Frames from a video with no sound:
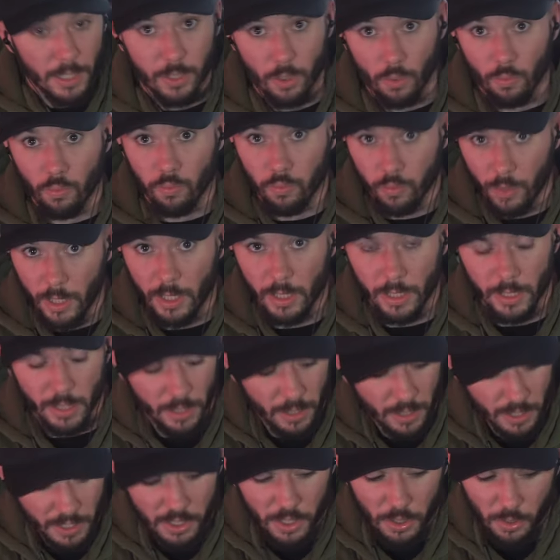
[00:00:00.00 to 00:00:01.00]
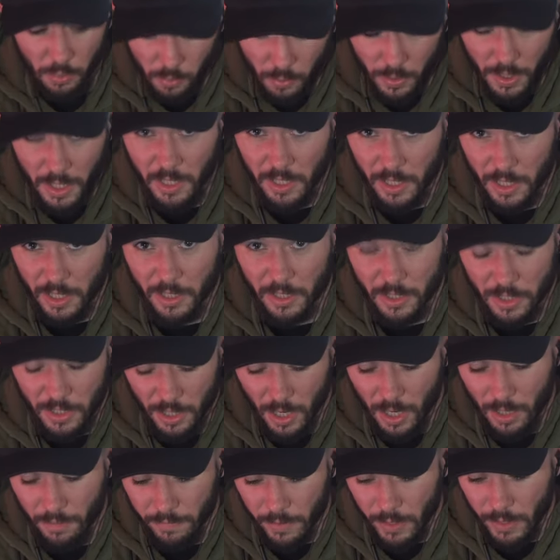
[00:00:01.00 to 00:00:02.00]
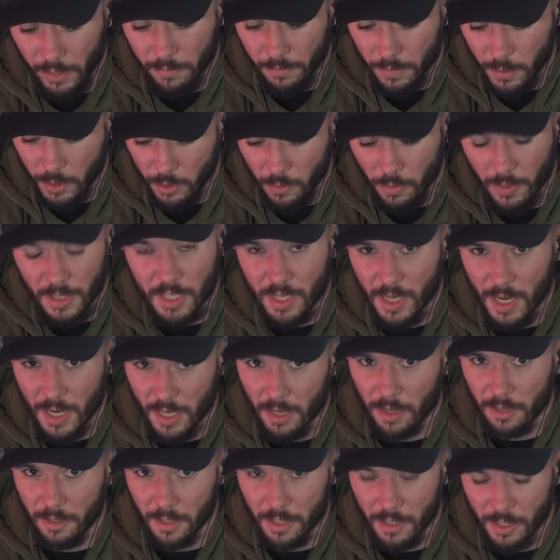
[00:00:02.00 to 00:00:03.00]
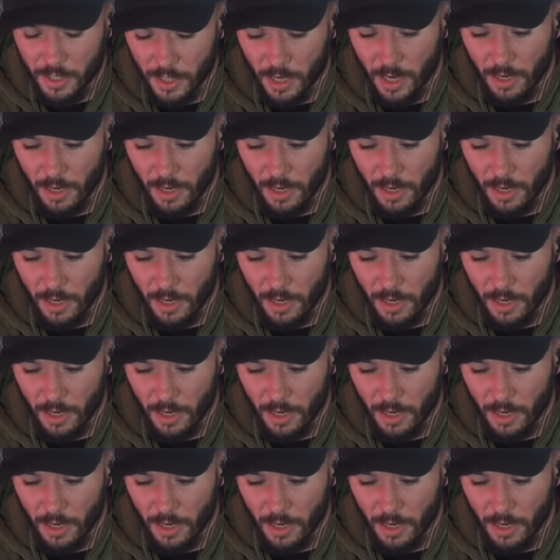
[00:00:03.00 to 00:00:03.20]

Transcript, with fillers: It's a really, it's a really good soft layer. There's a reason I called it a